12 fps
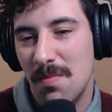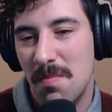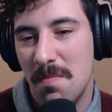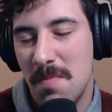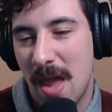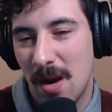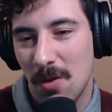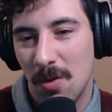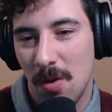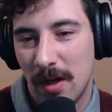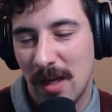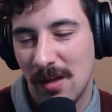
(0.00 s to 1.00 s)
metal
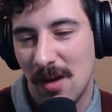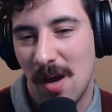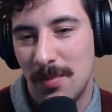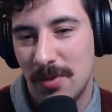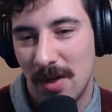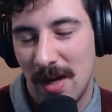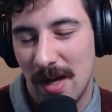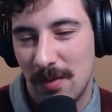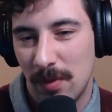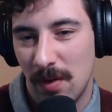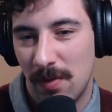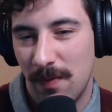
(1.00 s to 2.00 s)
looking
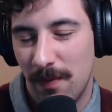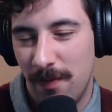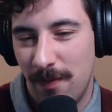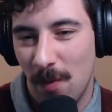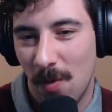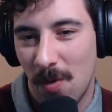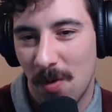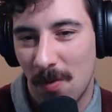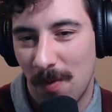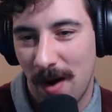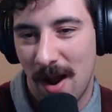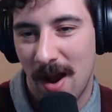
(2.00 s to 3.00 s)
object with 4
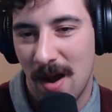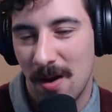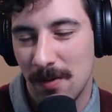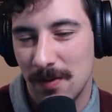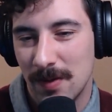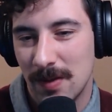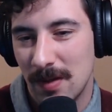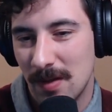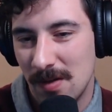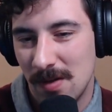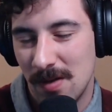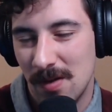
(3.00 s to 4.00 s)
round
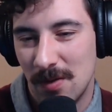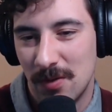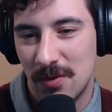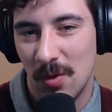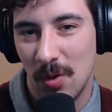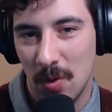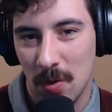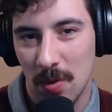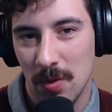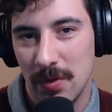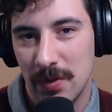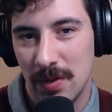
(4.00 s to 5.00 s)

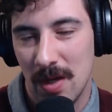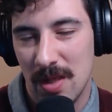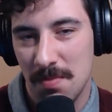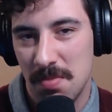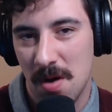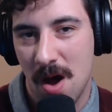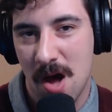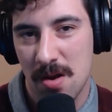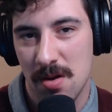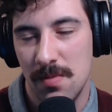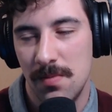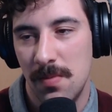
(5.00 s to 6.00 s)
circles at the
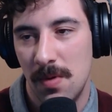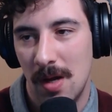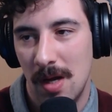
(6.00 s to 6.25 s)
bottom.